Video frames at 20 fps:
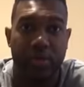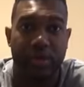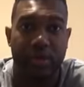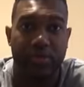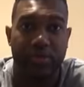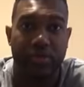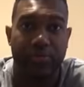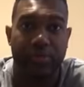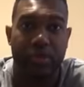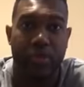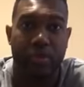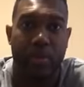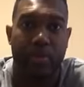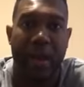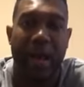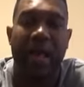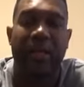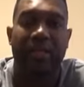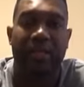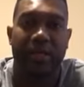it should be the
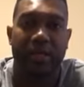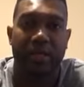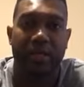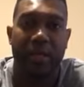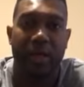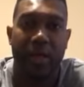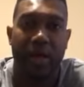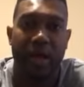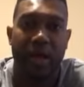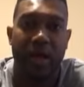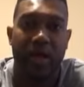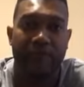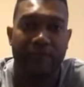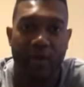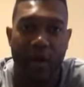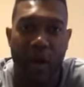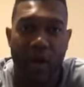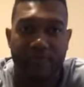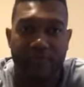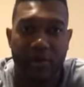normality
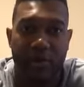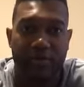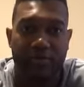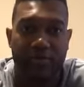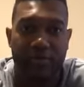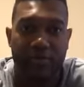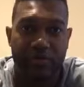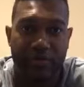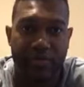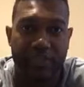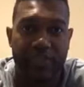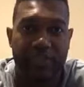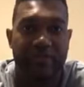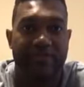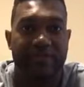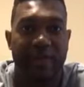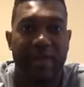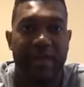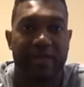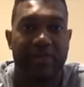of of our Christian
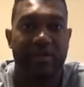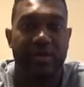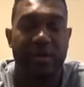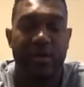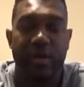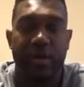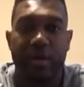faith.